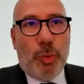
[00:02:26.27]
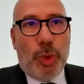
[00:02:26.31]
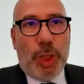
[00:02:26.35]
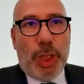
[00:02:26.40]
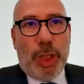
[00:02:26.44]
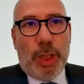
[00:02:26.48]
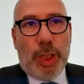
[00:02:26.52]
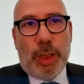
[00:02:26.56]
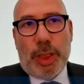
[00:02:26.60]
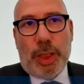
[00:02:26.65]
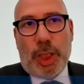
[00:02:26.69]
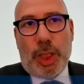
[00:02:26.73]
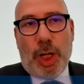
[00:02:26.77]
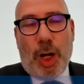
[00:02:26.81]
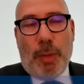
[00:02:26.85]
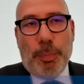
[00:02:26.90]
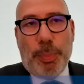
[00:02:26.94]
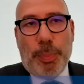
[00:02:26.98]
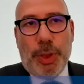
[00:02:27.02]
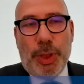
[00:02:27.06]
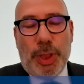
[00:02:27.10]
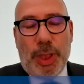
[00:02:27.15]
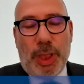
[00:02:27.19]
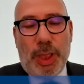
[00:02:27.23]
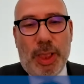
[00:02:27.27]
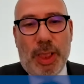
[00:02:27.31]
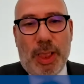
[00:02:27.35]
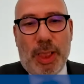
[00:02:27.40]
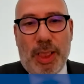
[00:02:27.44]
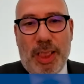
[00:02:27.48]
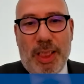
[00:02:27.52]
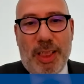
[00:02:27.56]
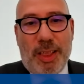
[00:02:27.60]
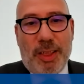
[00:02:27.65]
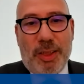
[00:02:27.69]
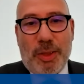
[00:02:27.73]
we're the company
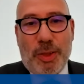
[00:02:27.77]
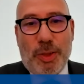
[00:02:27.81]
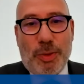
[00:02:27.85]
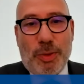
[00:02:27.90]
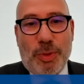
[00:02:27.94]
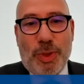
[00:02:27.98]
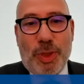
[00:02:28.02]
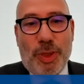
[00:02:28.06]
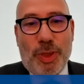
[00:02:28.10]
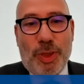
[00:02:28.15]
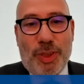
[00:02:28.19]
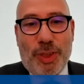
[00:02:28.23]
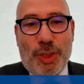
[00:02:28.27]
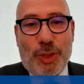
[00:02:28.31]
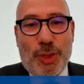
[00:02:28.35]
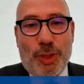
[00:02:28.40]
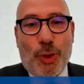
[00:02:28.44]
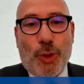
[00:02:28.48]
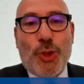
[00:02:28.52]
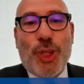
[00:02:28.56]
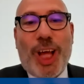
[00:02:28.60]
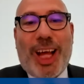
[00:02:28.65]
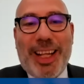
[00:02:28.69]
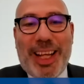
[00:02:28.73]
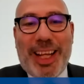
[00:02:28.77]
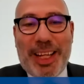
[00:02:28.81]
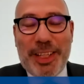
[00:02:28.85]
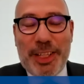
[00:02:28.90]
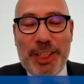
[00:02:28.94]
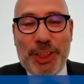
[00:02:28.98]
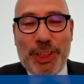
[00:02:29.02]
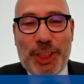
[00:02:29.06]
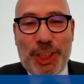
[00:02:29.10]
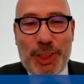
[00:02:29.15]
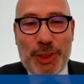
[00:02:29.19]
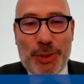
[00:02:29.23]
uh, the, the Total
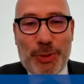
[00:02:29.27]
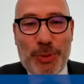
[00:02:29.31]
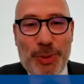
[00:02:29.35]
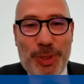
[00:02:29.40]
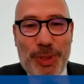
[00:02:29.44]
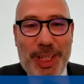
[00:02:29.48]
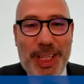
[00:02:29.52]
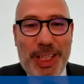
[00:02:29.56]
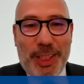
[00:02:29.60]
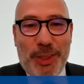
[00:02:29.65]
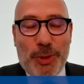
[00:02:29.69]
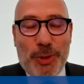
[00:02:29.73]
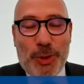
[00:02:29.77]
Energies today?